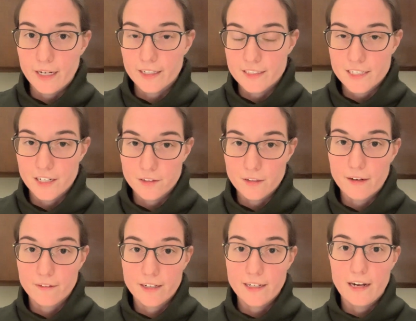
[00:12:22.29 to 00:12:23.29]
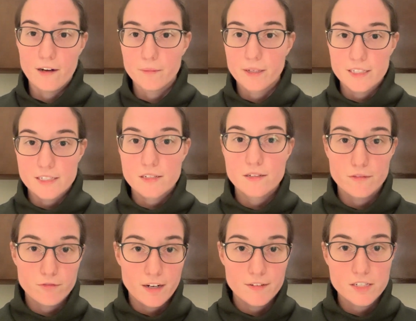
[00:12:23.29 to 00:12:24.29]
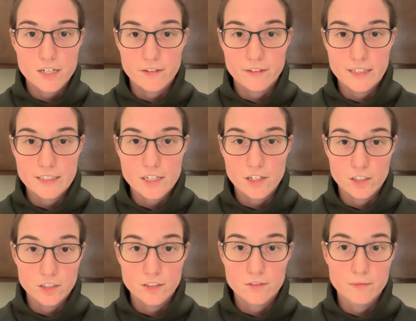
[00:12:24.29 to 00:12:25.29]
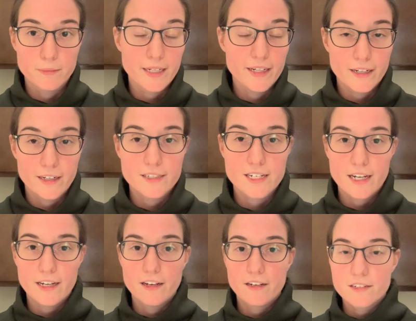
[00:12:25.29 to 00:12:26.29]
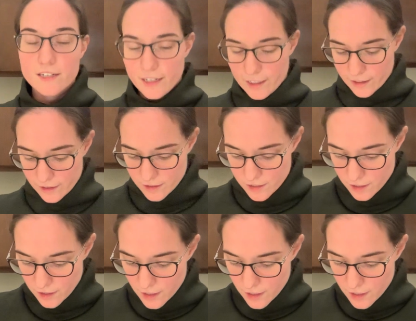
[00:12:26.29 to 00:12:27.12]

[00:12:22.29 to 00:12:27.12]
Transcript: I can tell you that right now, because 5-star reads are good from beginning to end, and